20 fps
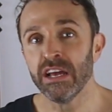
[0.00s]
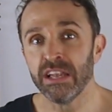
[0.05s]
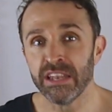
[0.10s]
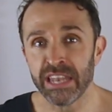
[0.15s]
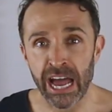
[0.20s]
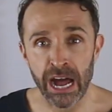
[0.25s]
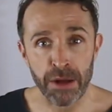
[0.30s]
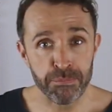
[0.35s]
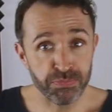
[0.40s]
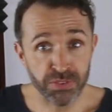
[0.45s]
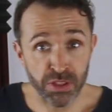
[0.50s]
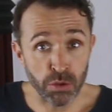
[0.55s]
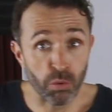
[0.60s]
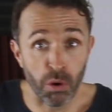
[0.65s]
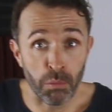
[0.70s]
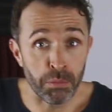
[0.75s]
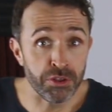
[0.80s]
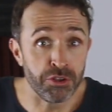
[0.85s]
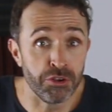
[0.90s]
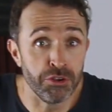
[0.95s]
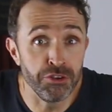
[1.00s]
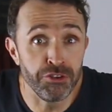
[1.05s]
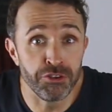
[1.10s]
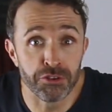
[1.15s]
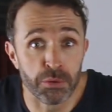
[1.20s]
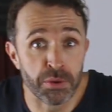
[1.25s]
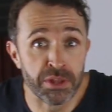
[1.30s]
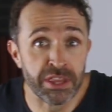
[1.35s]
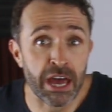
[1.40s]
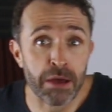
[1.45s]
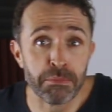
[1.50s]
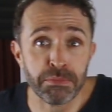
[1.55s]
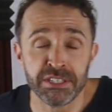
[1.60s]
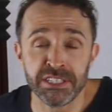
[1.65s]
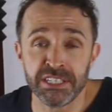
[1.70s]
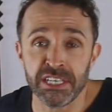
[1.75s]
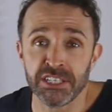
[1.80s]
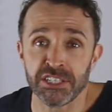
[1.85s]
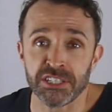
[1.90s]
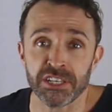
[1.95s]
Now, what would you do in that
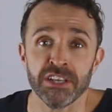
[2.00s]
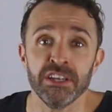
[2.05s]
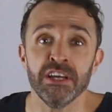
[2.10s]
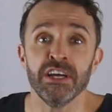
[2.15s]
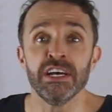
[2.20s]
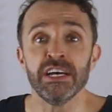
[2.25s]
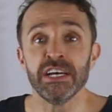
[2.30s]
position?